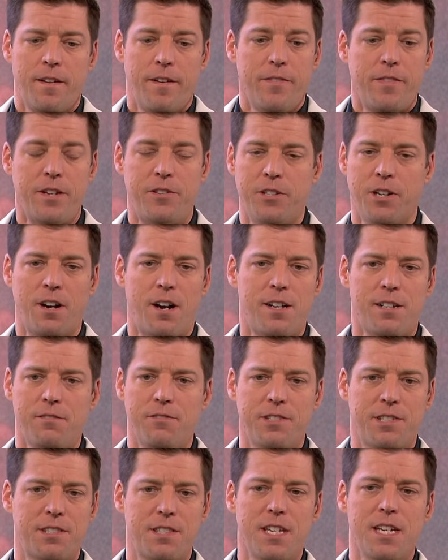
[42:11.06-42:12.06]
they took all of
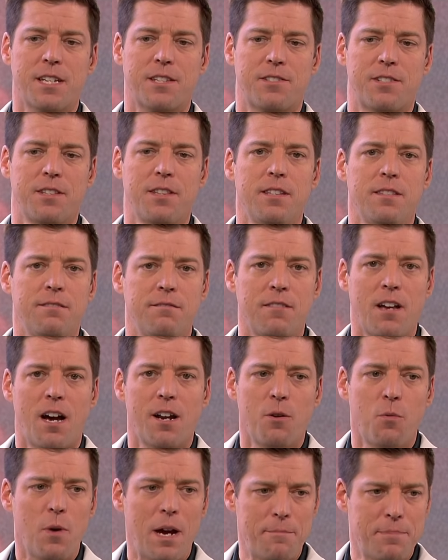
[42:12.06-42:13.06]
his things, and
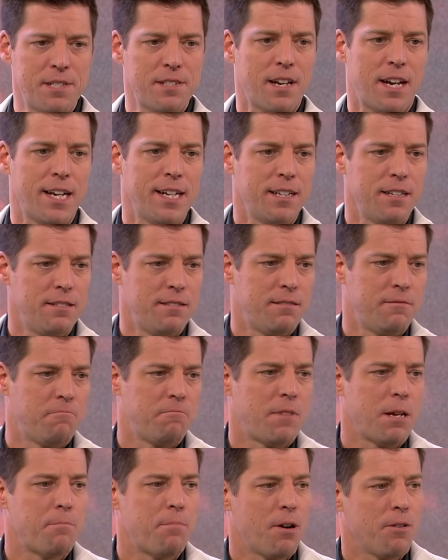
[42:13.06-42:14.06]
on a website,
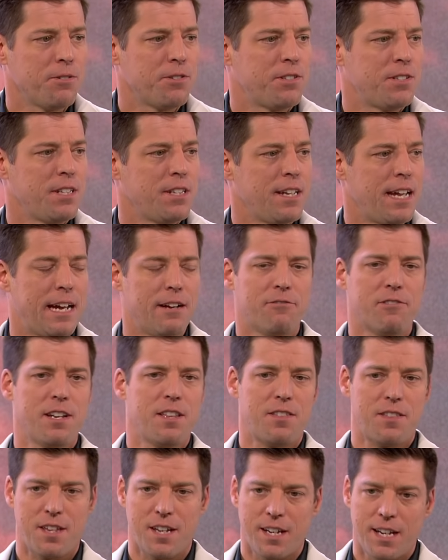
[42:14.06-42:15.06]
they posted
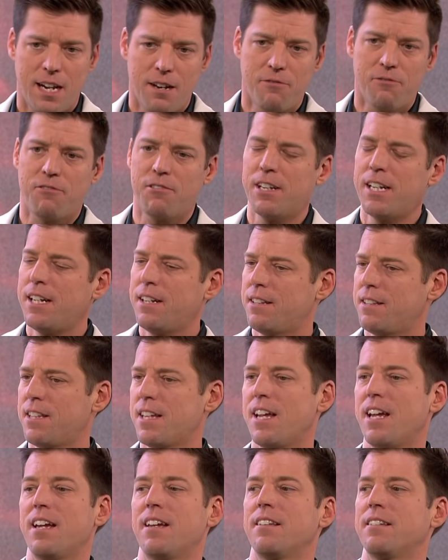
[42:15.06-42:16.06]

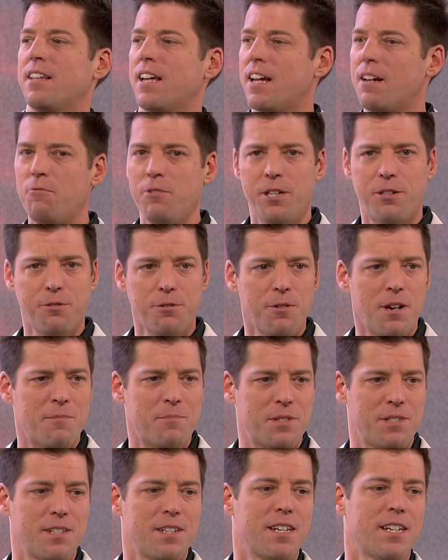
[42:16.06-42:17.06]
everything that we grew
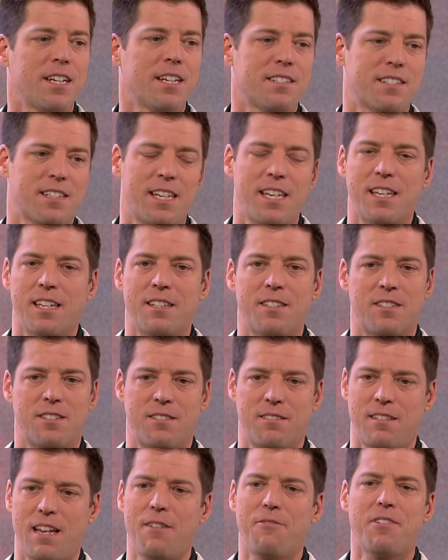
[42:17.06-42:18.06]
up seeing as
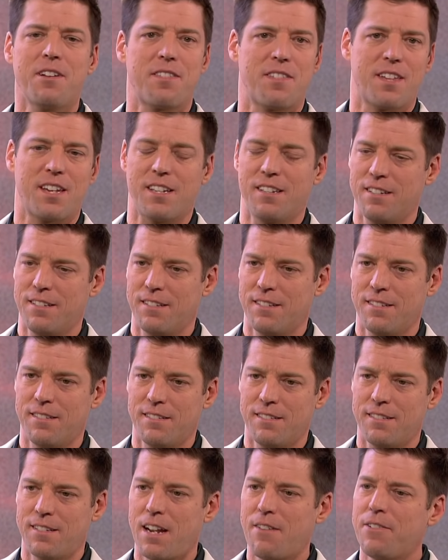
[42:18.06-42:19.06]
kids, everything,
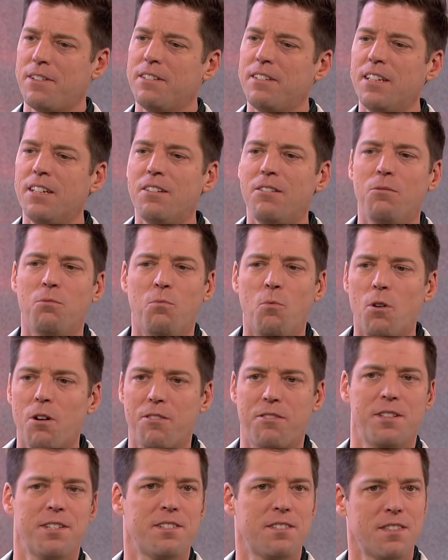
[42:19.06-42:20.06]
every little
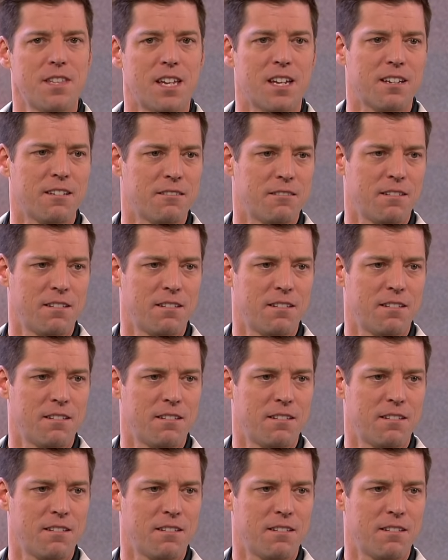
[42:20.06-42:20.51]
worthless thing